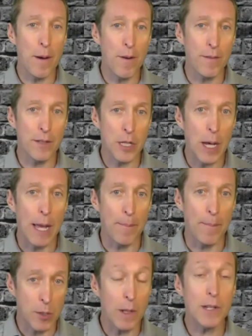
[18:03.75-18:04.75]
time.
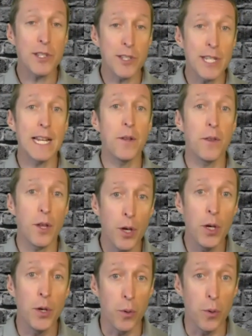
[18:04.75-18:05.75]
So I'll just tell you the
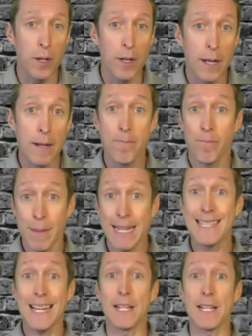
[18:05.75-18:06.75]
who. It's
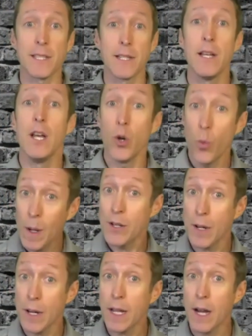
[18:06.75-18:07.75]
us. We
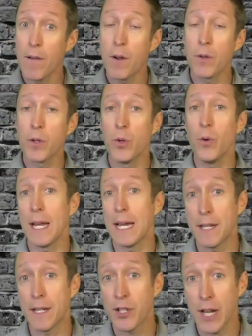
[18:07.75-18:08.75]
drink our own Kool-Aid
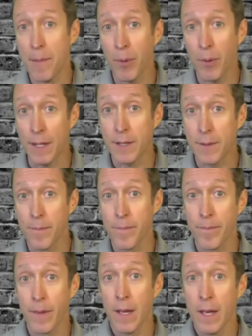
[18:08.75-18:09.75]
at Checkpoint.
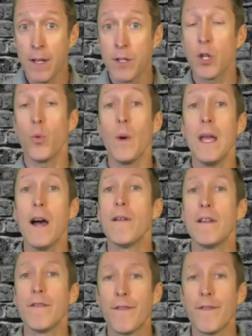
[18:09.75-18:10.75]
So we are in
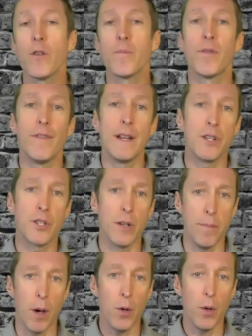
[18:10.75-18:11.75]
full prevention
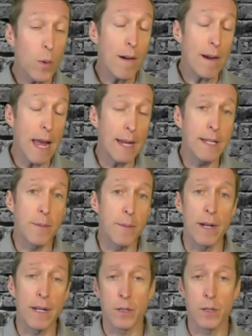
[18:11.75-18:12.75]
mode. We're an
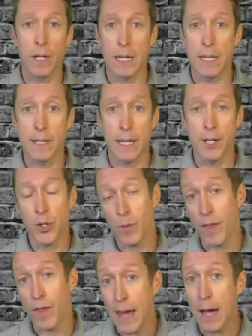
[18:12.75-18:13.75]
enterprise organization
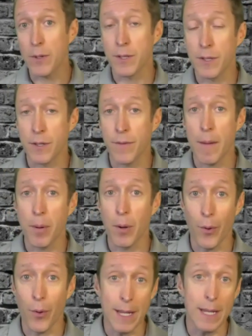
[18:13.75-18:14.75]
with thousands of
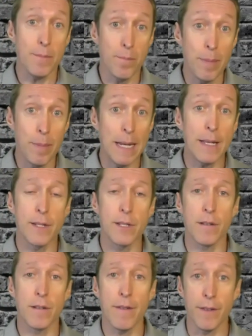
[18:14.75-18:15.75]
employees, billions in
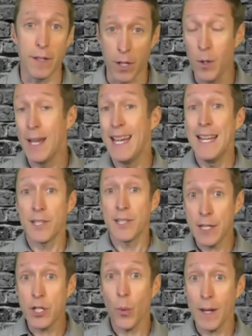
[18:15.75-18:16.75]
revenue,
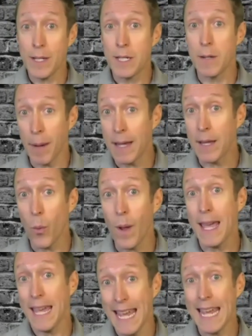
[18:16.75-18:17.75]
situated, by the
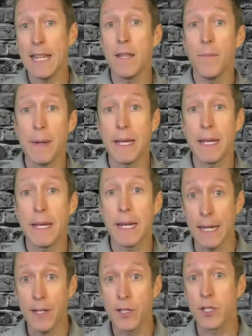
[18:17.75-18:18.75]
way, in the Middle
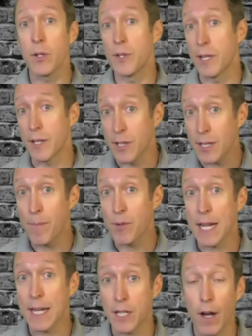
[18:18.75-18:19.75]
East. So it's the
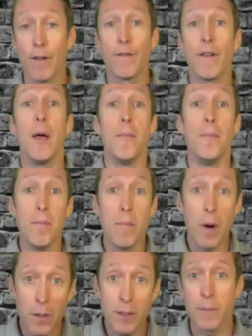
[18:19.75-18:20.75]
subject of
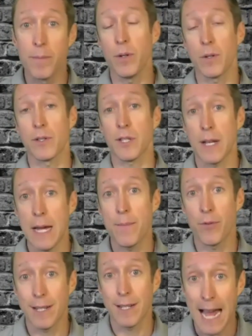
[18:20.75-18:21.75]
multiple
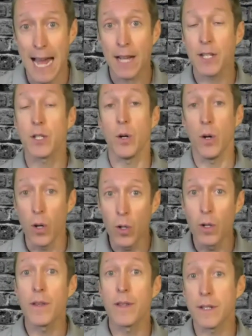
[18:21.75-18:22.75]
cyber attacks
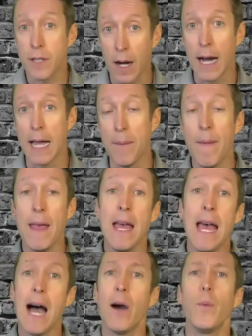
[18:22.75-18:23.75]
all the time.
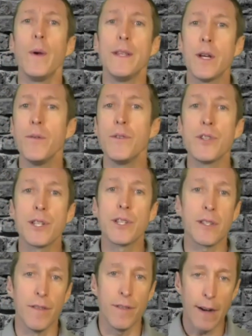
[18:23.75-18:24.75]
And we don't just
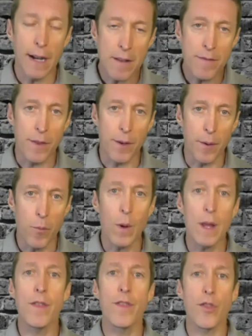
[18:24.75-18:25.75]
survive them, we
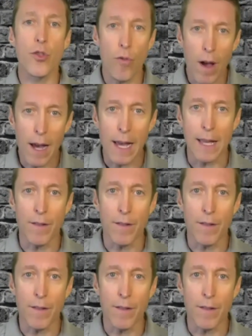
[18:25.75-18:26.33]
thrive.